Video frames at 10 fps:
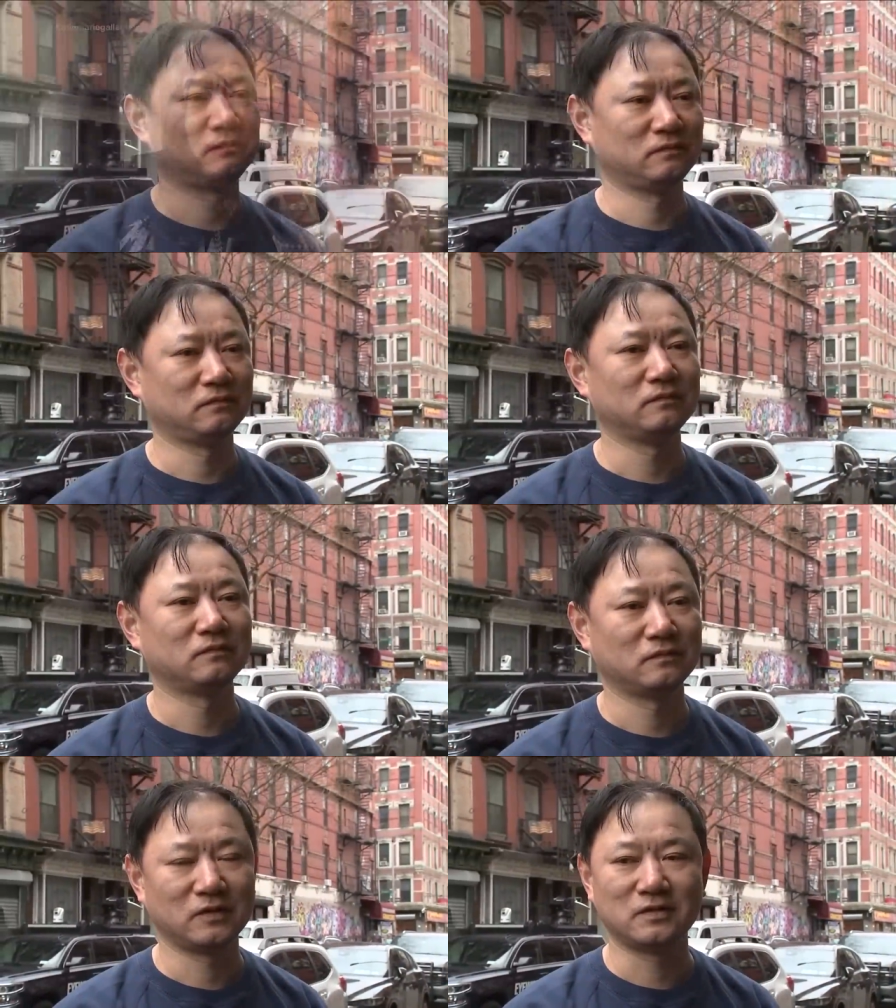Mm,
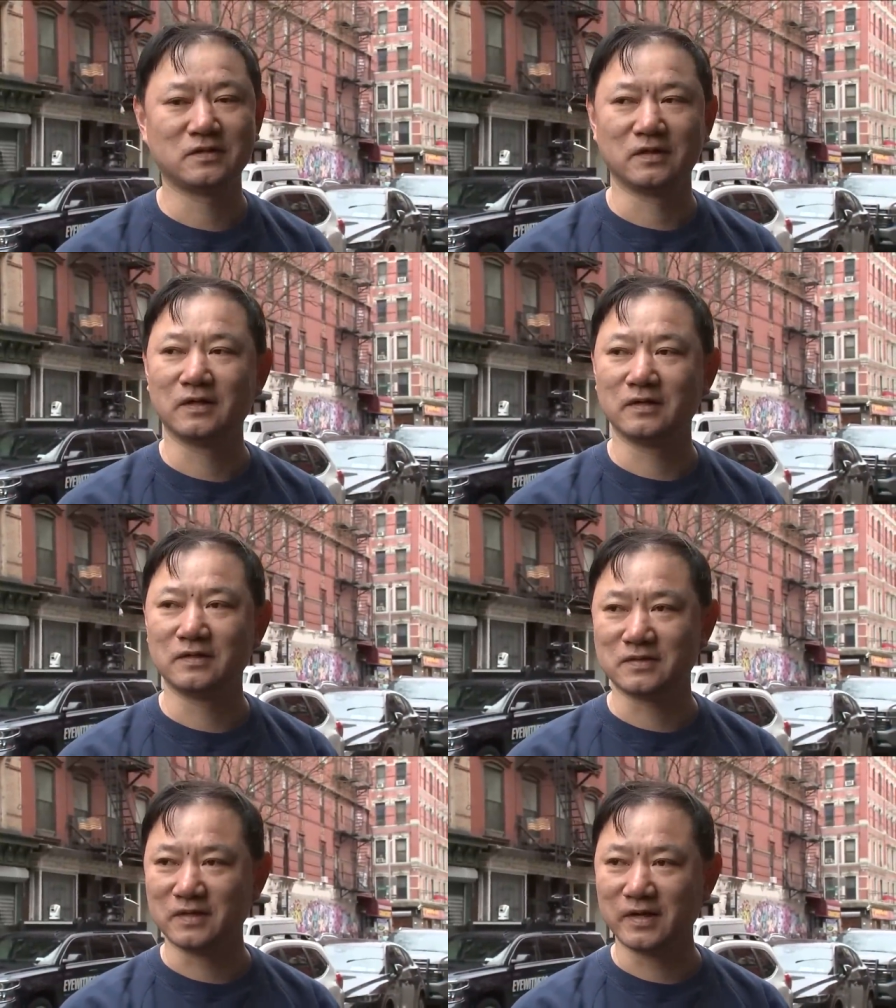mm-hmm. it's, an,
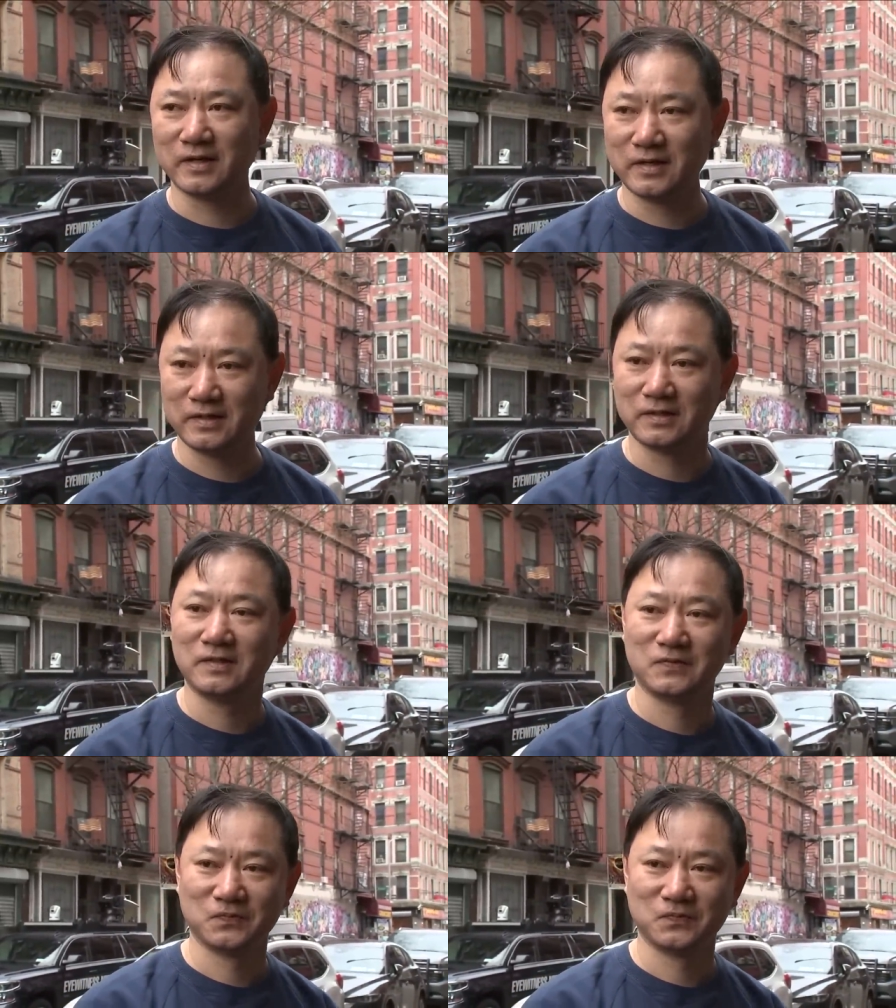it's a nice lady.